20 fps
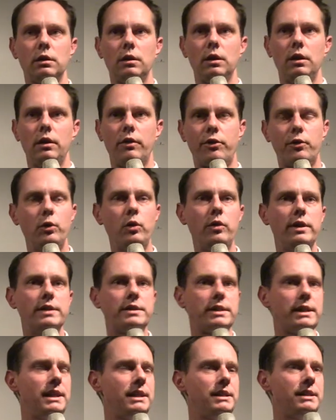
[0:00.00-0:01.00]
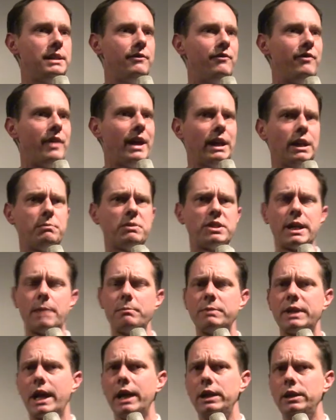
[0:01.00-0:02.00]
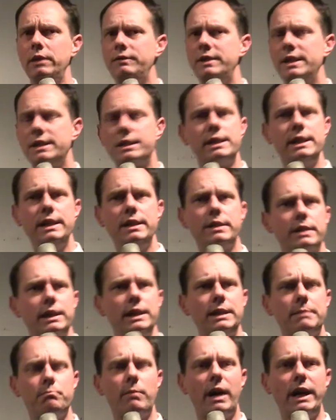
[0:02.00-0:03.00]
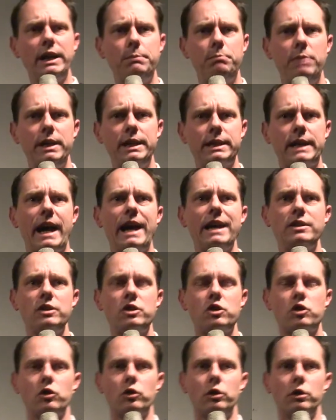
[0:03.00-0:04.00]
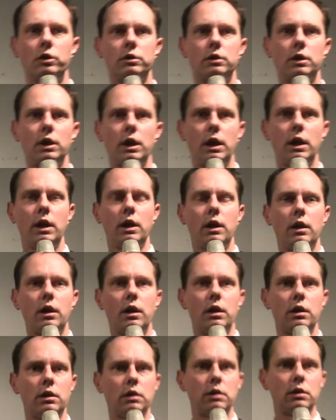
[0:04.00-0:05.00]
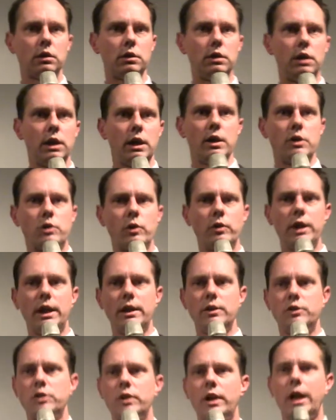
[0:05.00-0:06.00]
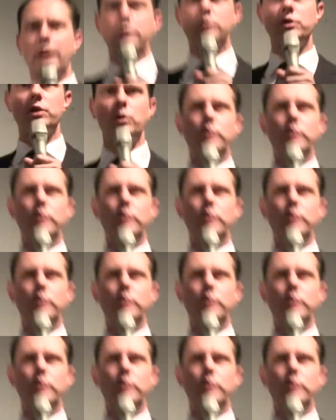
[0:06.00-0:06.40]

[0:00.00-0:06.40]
through this he developed some kind of disease. It might be cancer. So